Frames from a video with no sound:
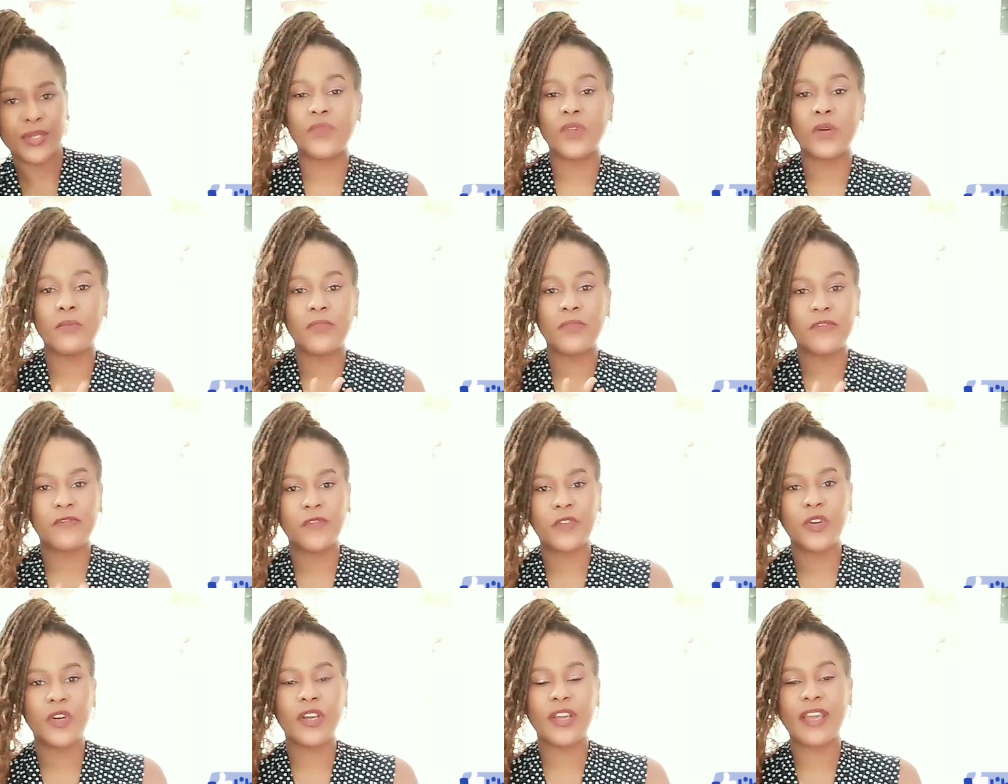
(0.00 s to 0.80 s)
Number
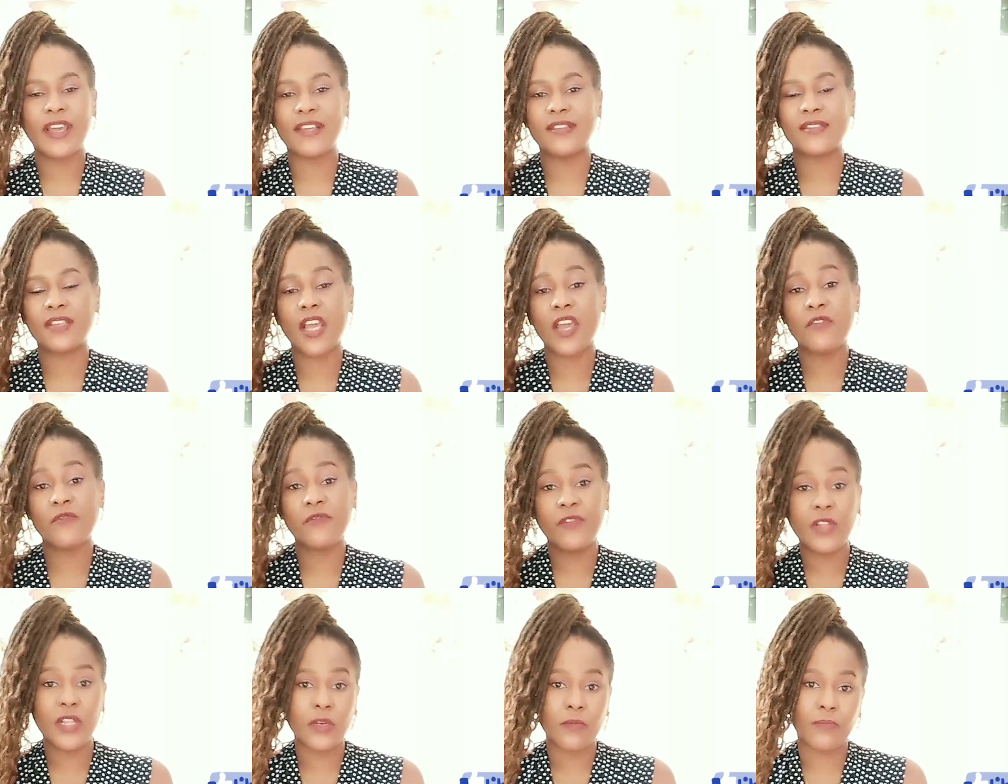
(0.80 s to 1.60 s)
4 is, in
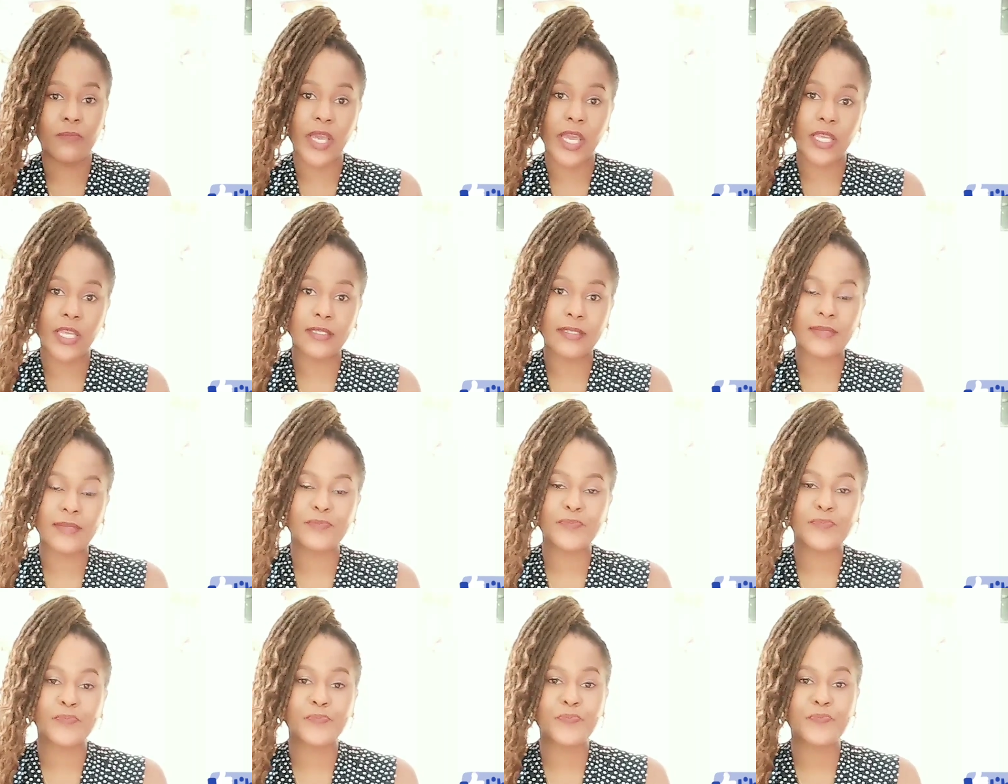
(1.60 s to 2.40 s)
Philippines,